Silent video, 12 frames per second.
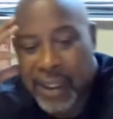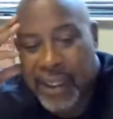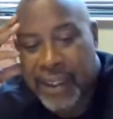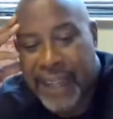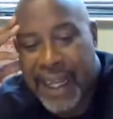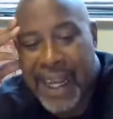
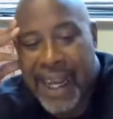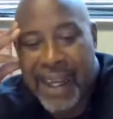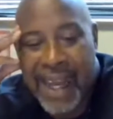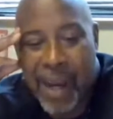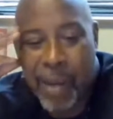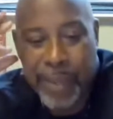that
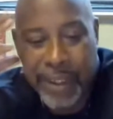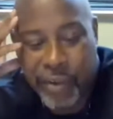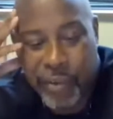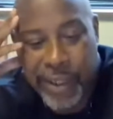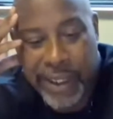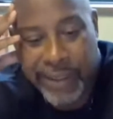I'll be
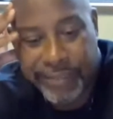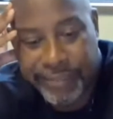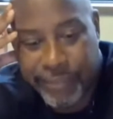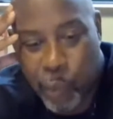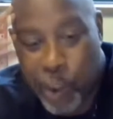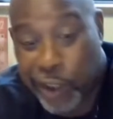
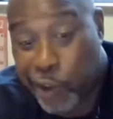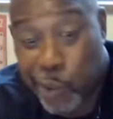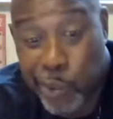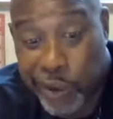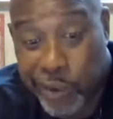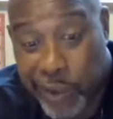1, 2,
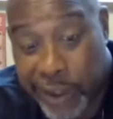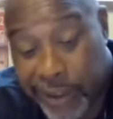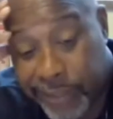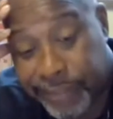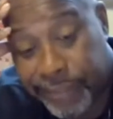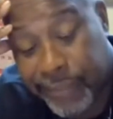or 3.
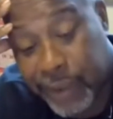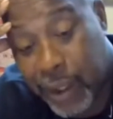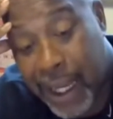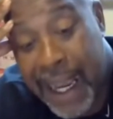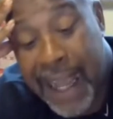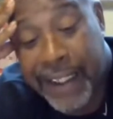So
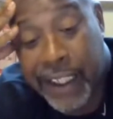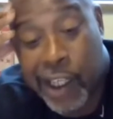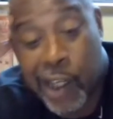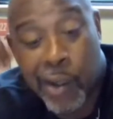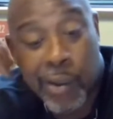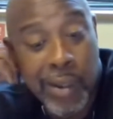I had to
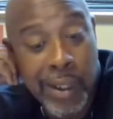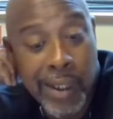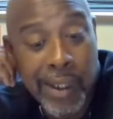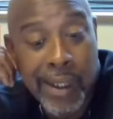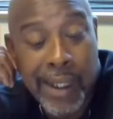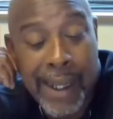go.
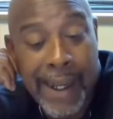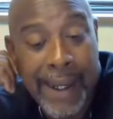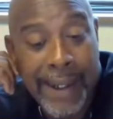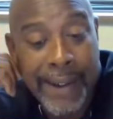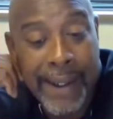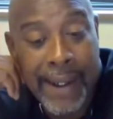
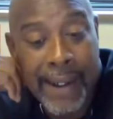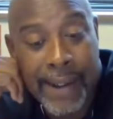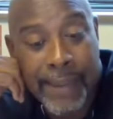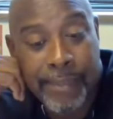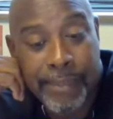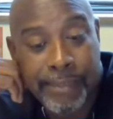And
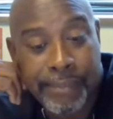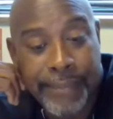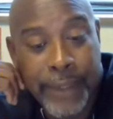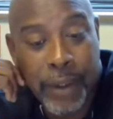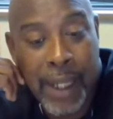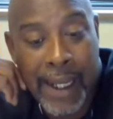
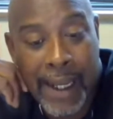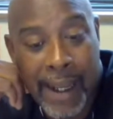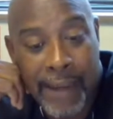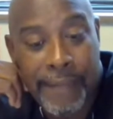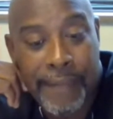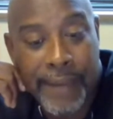I
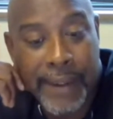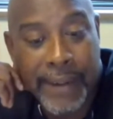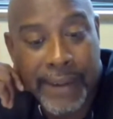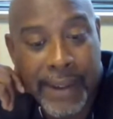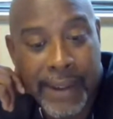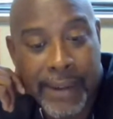left, and
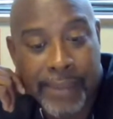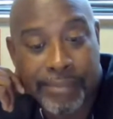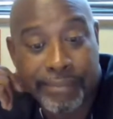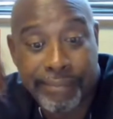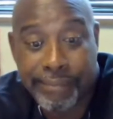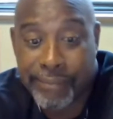
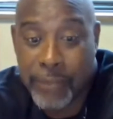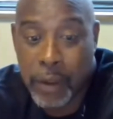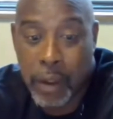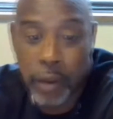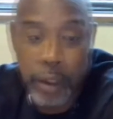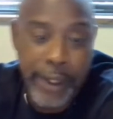
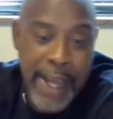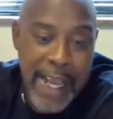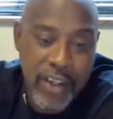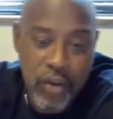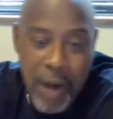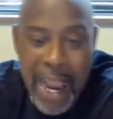the
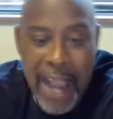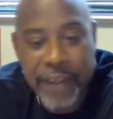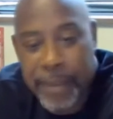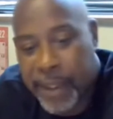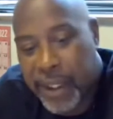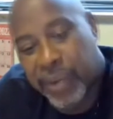Nets
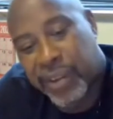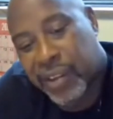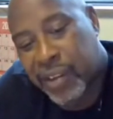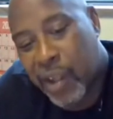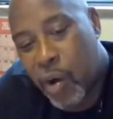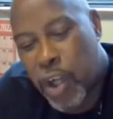drafted me. It was
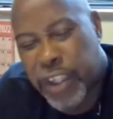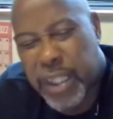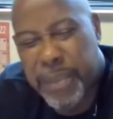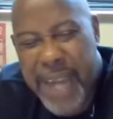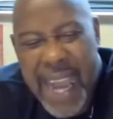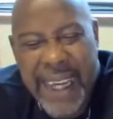just an
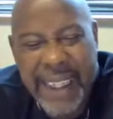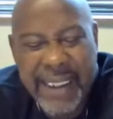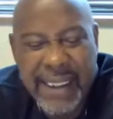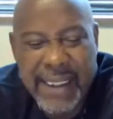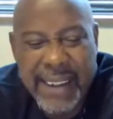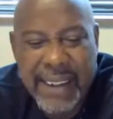awesome night.
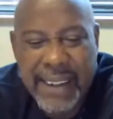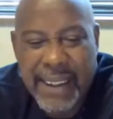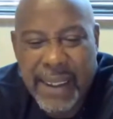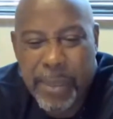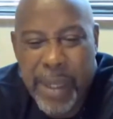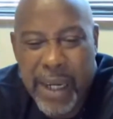
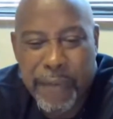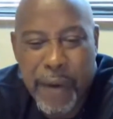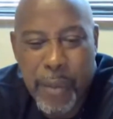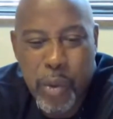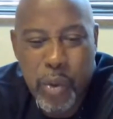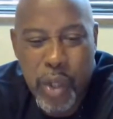Being
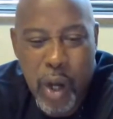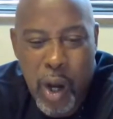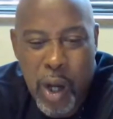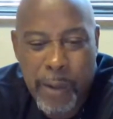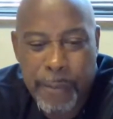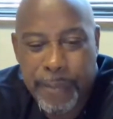from New
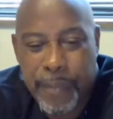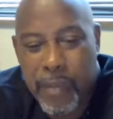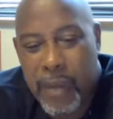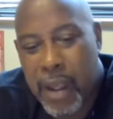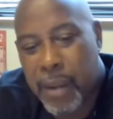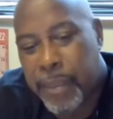York,
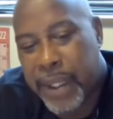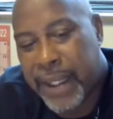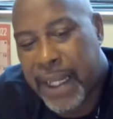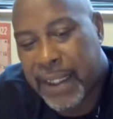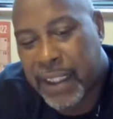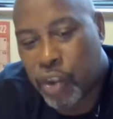being
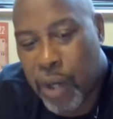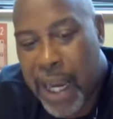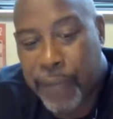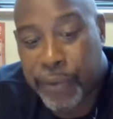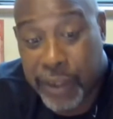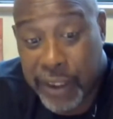at the
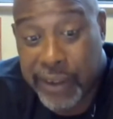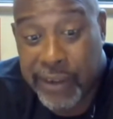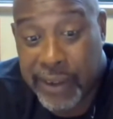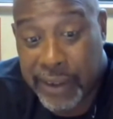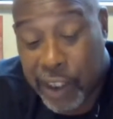draft was in the